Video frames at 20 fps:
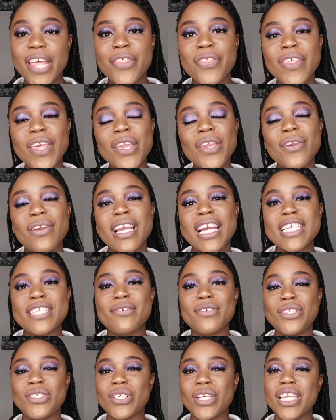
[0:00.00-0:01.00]
Thank you guys
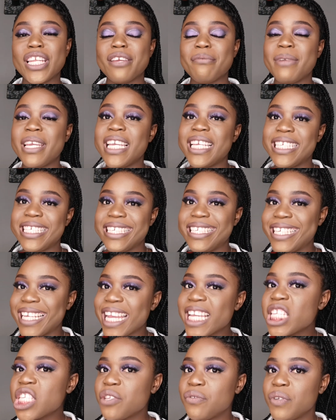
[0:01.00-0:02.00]
for joining me in
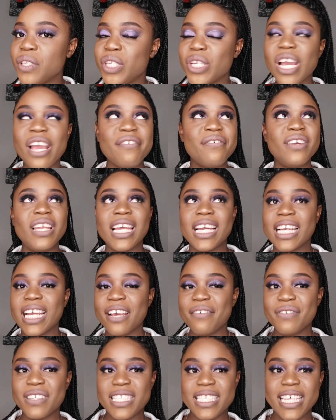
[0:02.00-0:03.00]
today's video. I feel like I
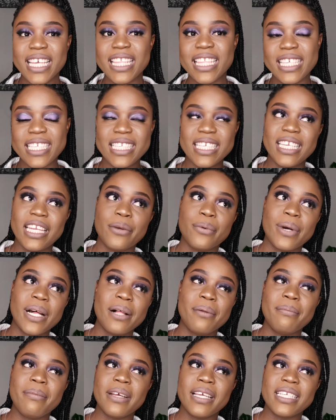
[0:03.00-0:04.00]
haven't said this in a
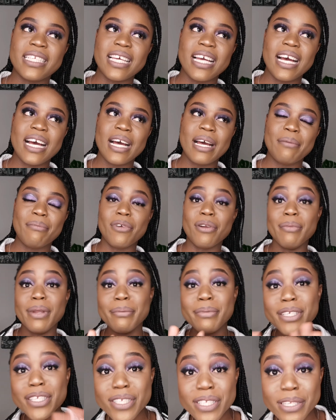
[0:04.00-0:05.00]
while, but
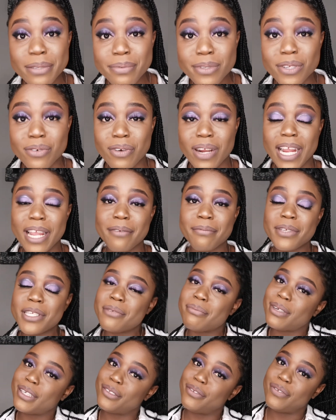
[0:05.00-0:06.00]
remember to subscribe
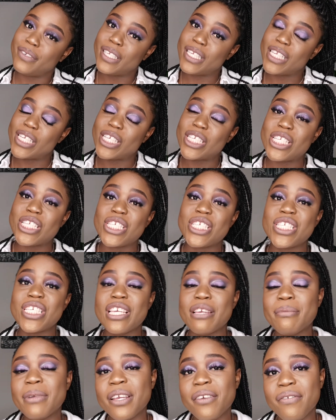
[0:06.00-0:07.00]
to my video, to
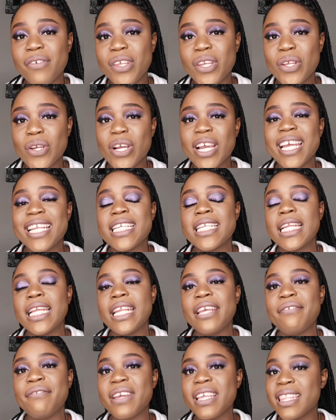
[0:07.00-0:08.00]
share my video, and to
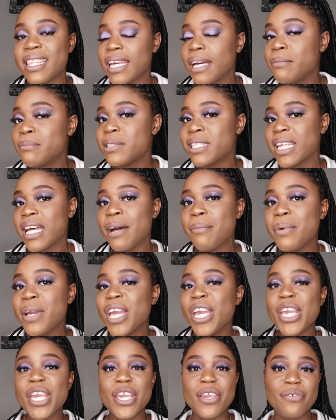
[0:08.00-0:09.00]
leave a thumbs up
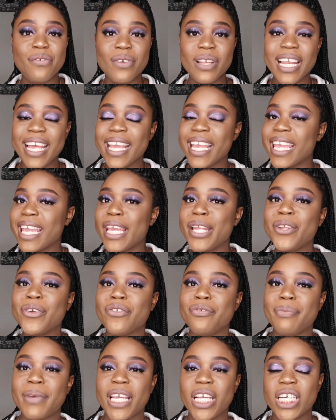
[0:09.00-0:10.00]
if you like any
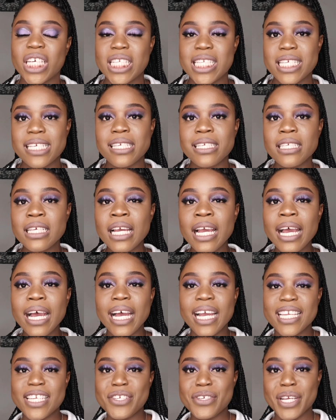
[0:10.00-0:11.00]
of my content.
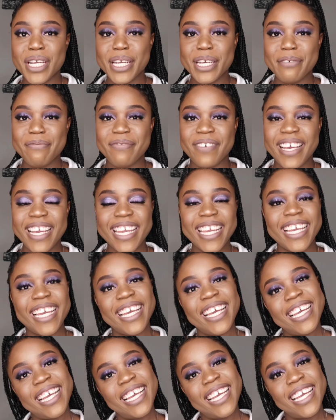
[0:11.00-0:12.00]
Until I come back
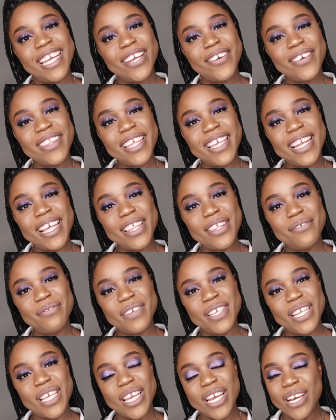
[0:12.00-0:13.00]
with another
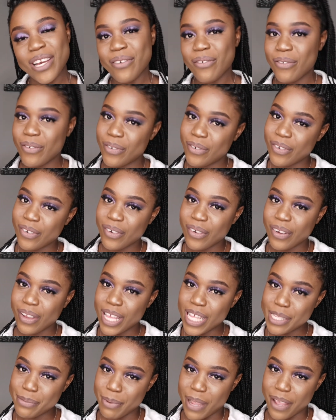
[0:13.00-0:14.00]
video,
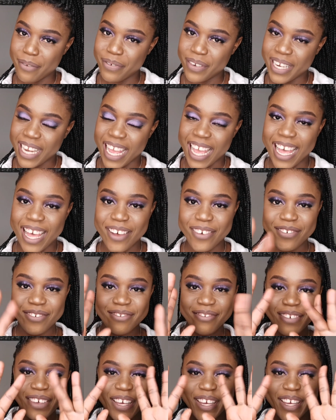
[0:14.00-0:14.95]
it's bye for now.